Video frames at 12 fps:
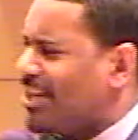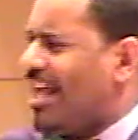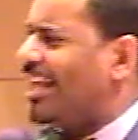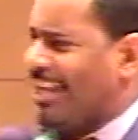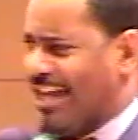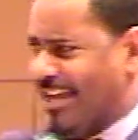
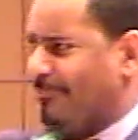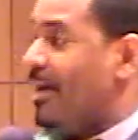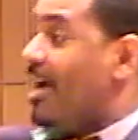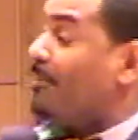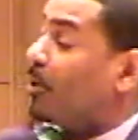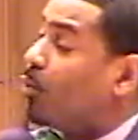LA.
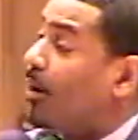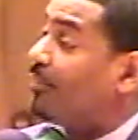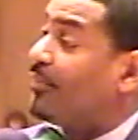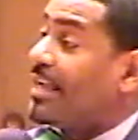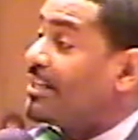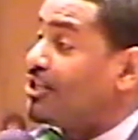But what
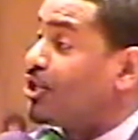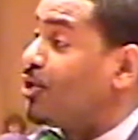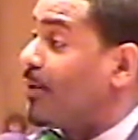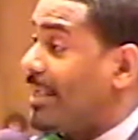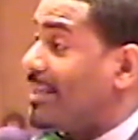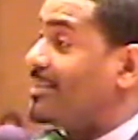they do
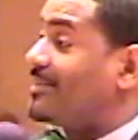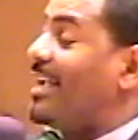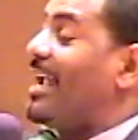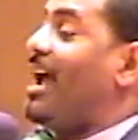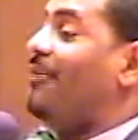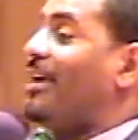is they
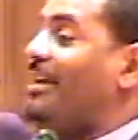have a